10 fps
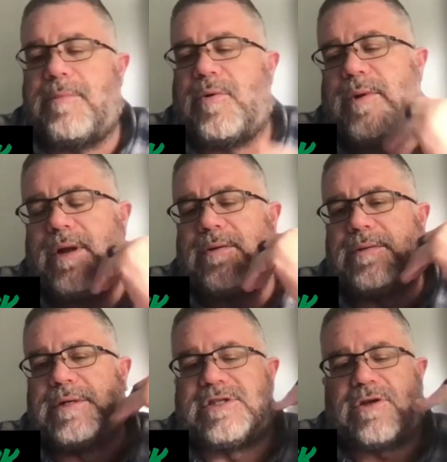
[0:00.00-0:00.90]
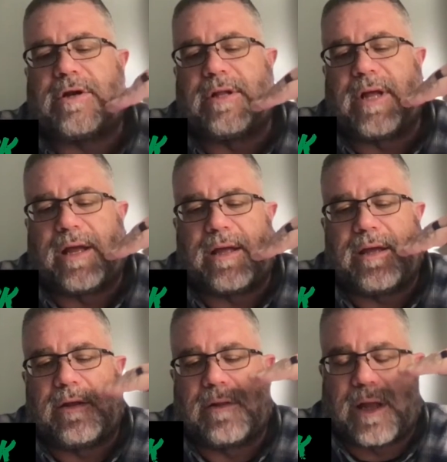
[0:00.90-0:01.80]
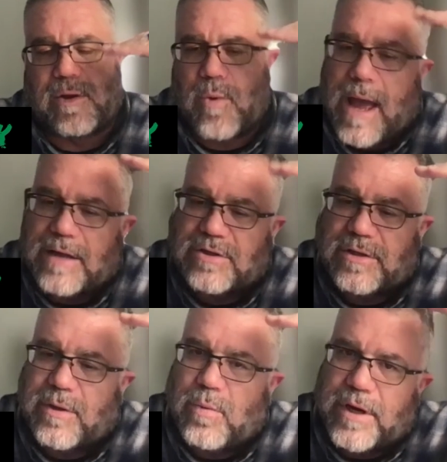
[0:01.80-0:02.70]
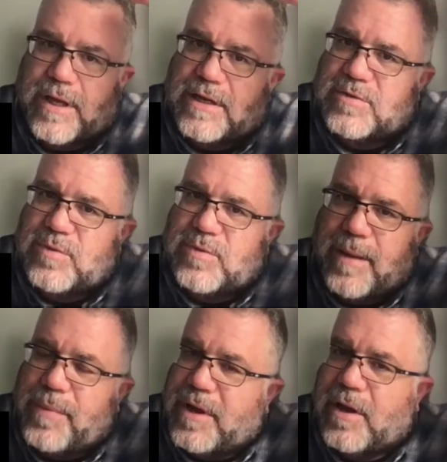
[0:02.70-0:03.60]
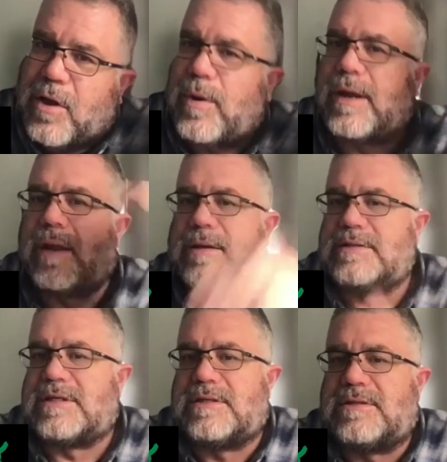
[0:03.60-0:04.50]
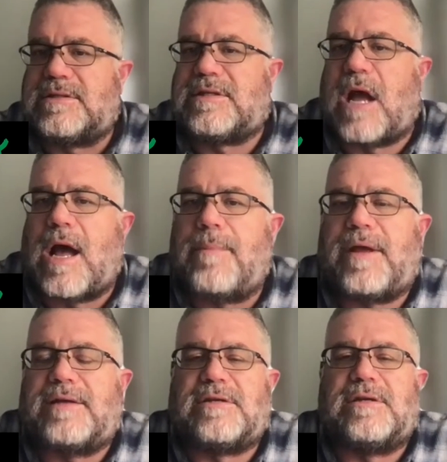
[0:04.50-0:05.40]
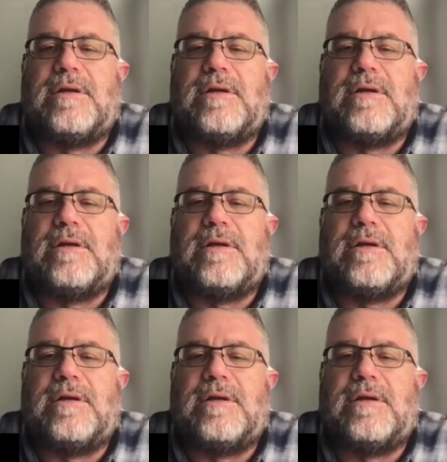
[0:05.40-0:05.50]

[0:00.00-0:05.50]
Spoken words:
remember when it started like gradually working its way up and going. Has it stopped? Has it